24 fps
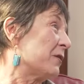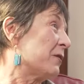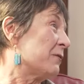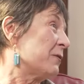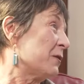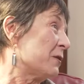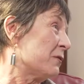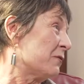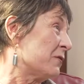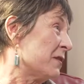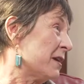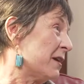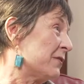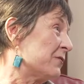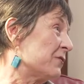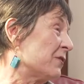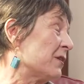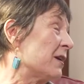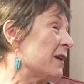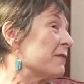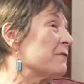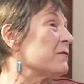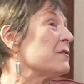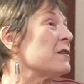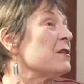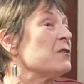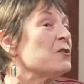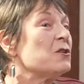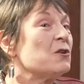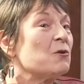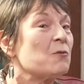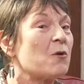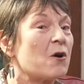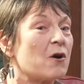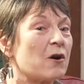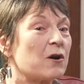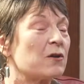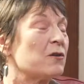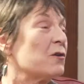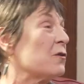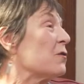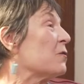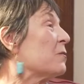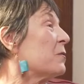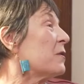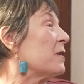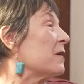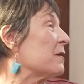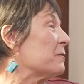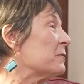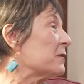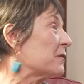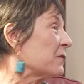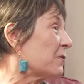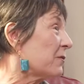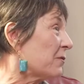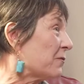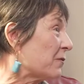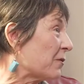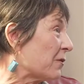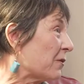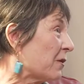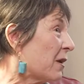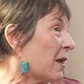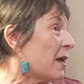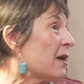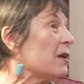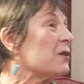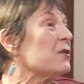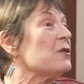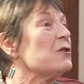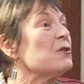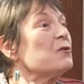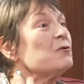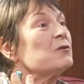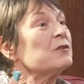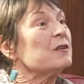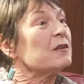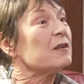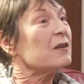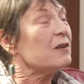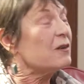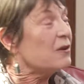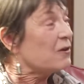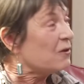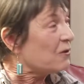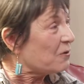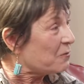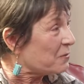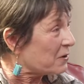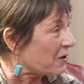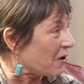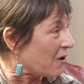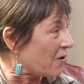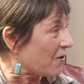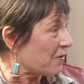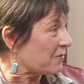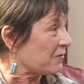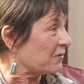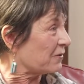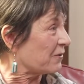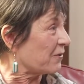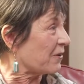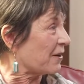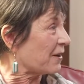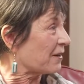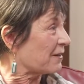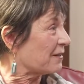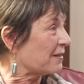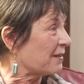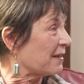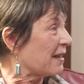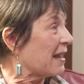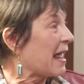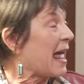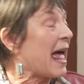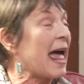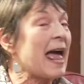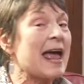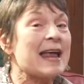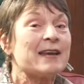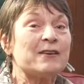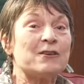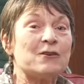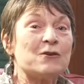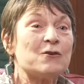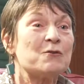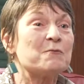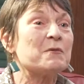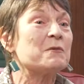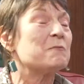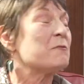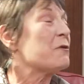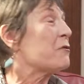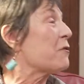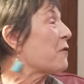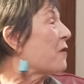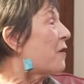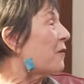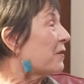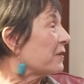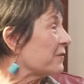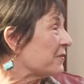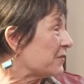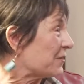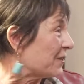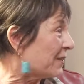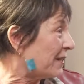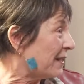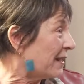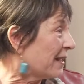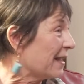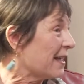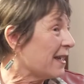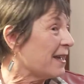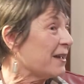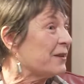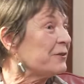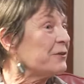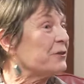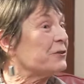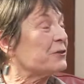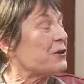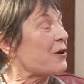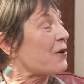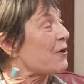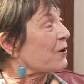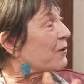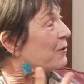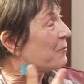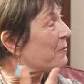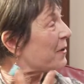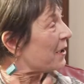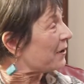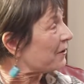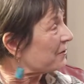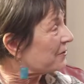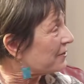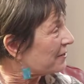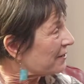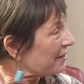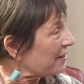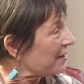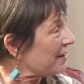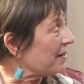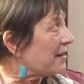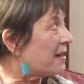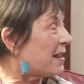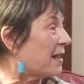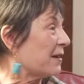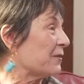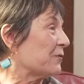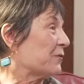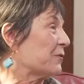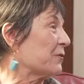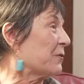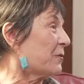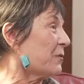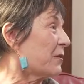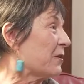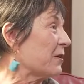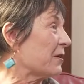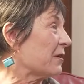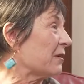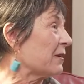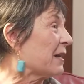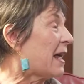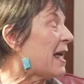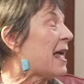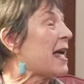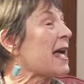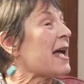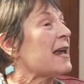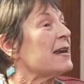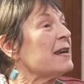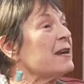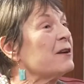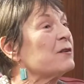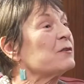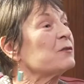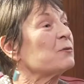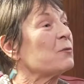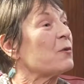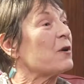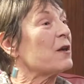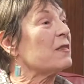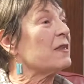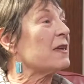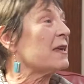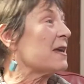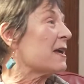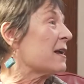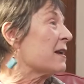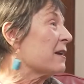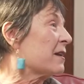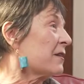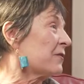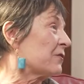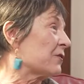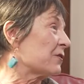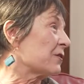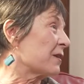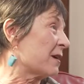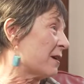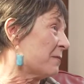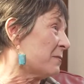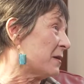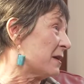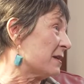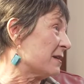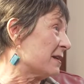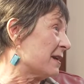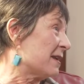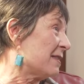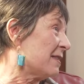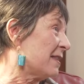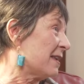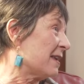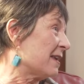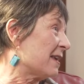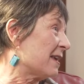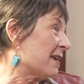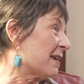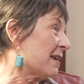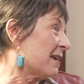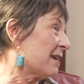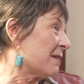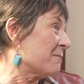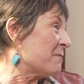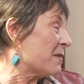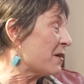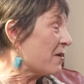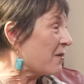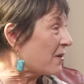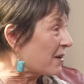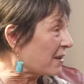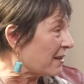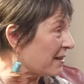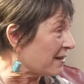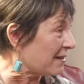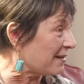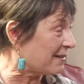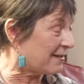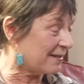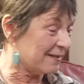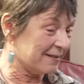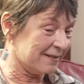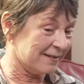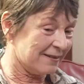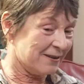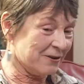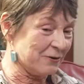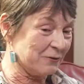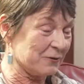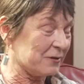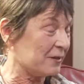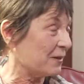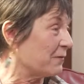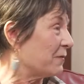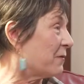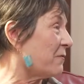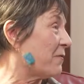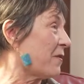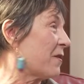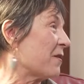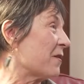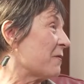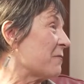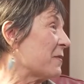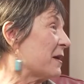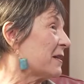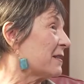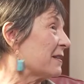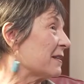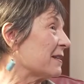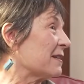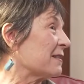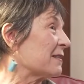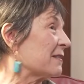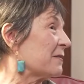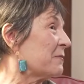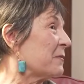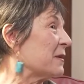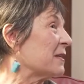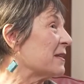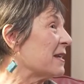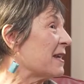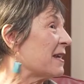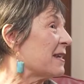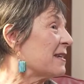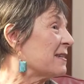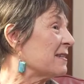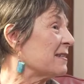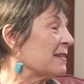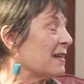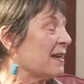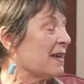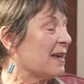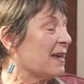view of nature, given that you are a human observer using human constructs and human mythology to talk about the natural world? And here's where the English come in, and the American use of environmentalism and